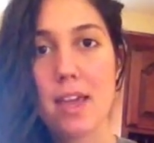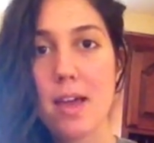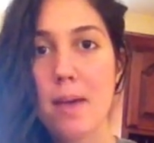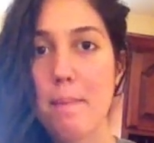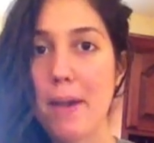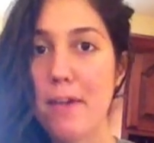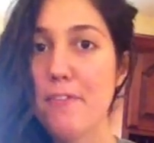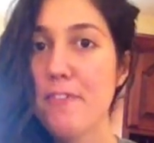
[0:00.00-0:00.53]

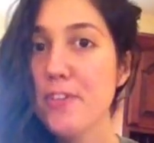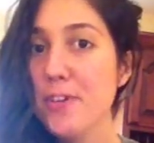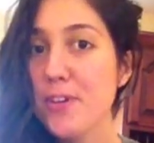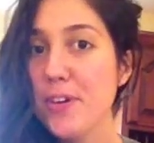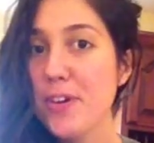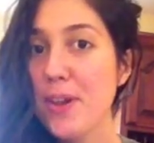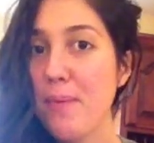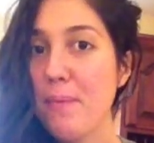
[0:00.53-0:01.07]
my
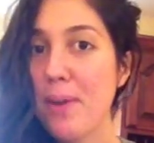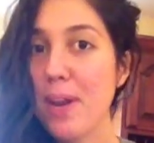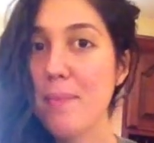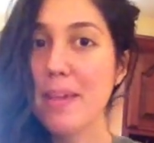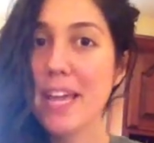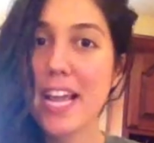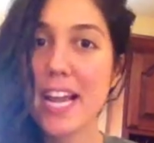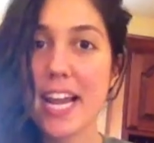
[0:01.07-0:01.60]
food and what I'm
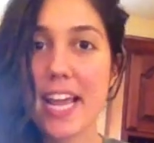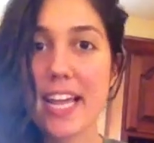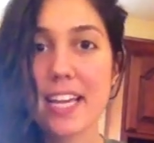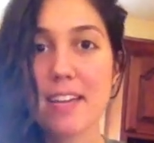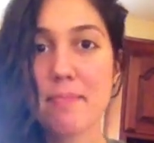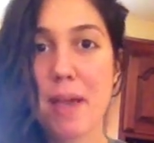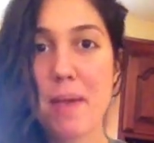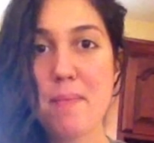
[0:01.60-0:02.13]
eating and
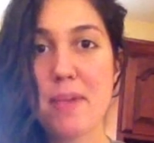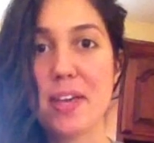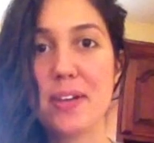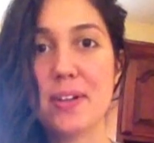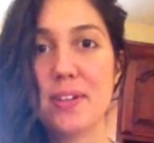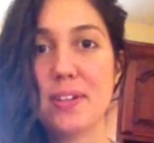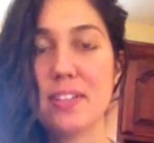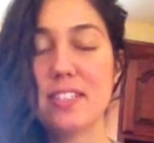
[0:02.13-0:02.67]
my
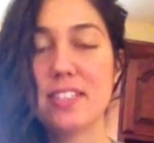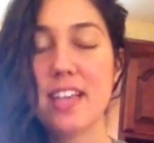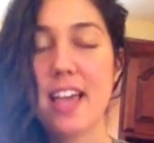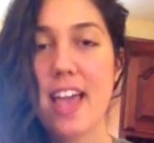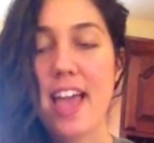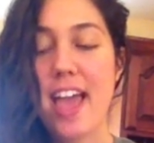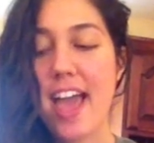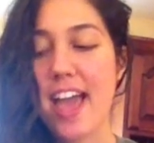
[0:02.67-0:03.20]
meals.
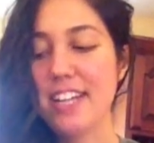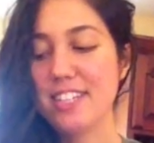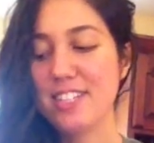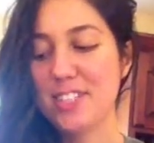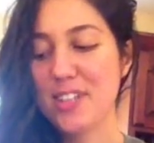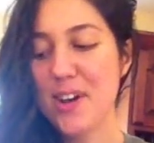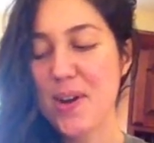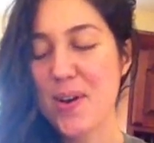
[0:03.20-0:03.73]
And
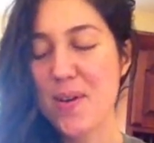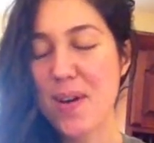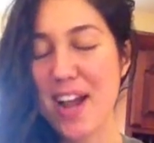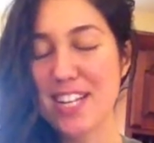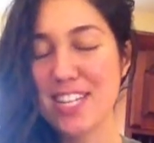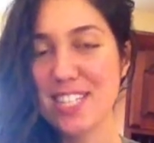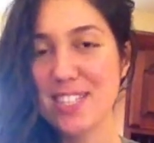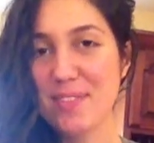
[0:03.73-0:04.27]
so I
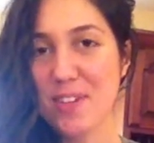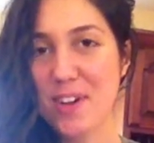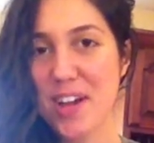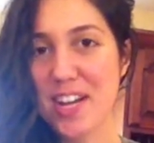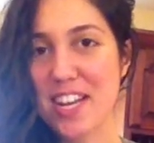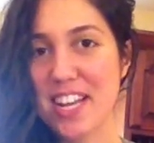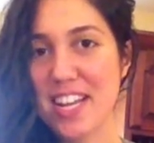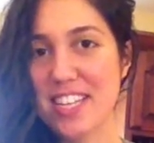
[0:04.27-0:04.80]
just
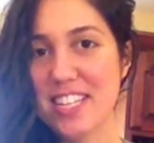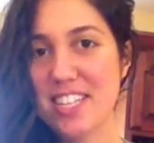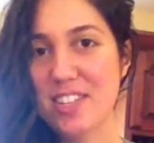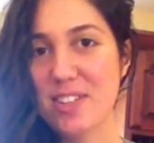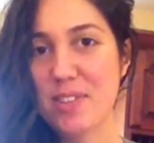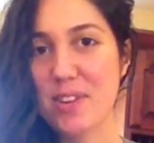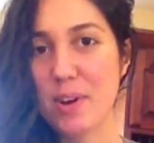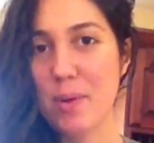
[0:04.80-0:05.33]
wanted to
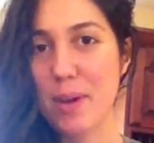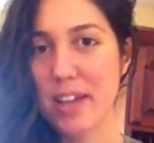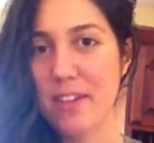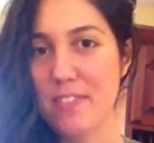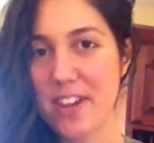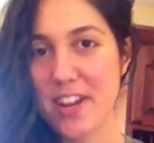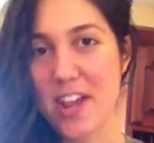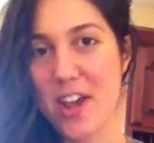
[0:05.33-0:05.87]
do a quick
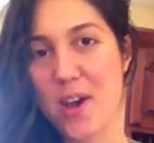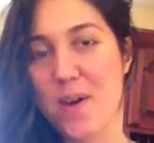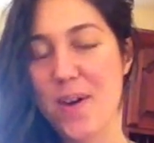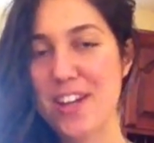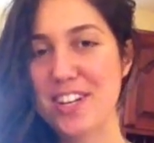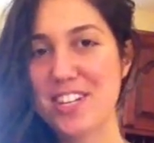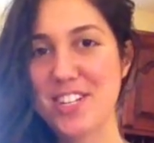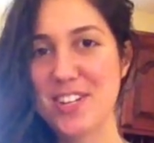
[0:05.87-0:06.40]
video
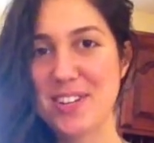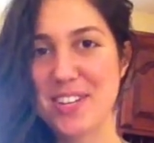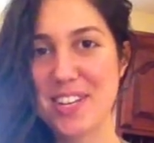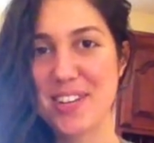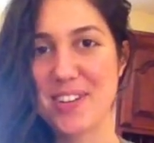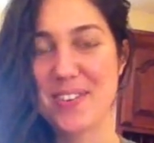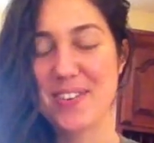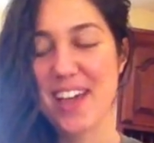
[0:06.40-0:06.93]
and show
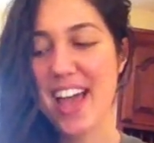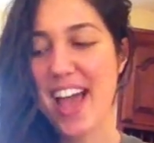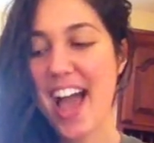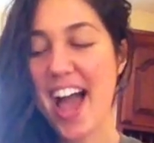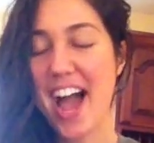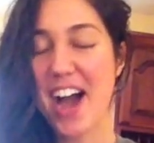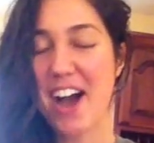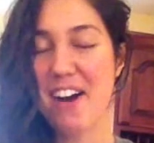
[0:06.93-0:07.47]
you
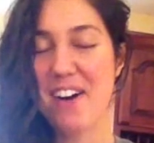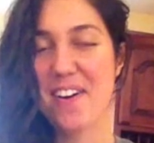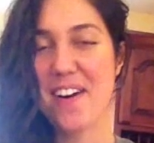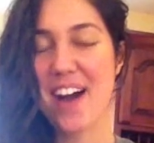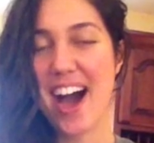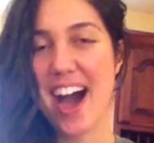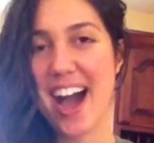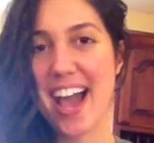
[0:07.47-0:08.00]
how
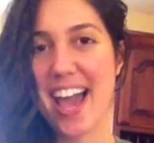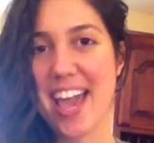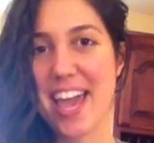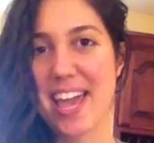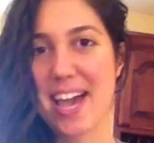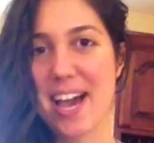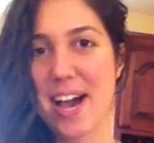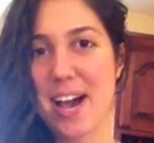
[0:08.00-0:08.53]
I
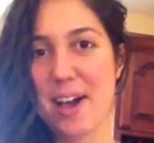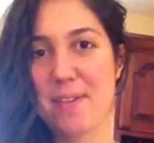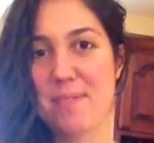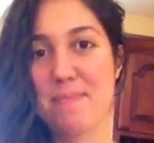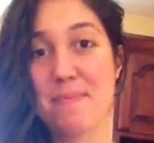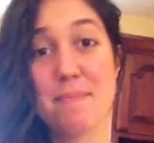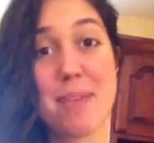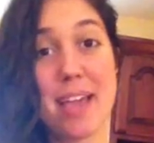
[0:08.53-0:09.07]

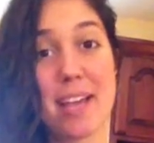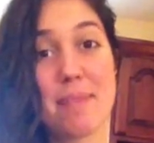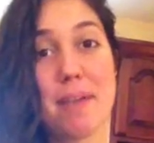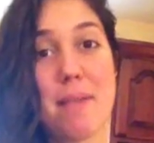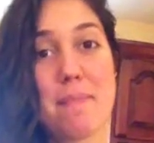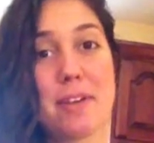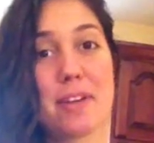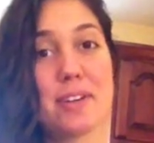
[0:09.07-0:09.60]
make my
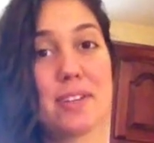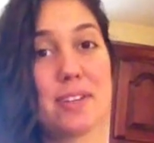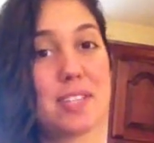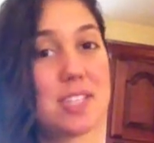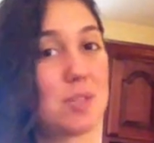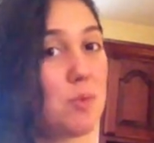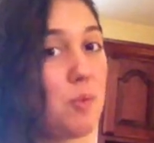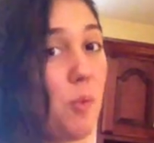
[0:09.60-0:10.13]

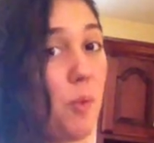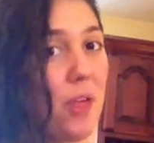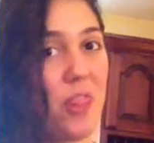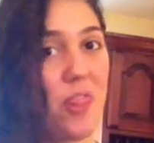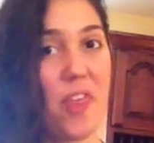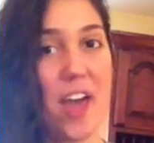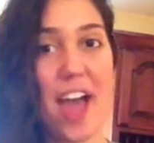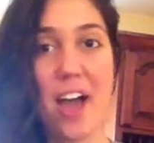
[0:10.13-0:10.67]
meals
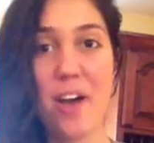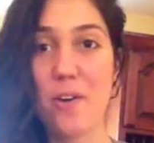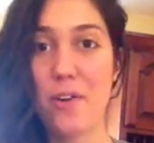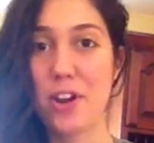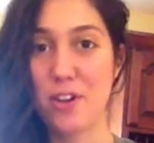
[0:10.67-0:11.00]
without a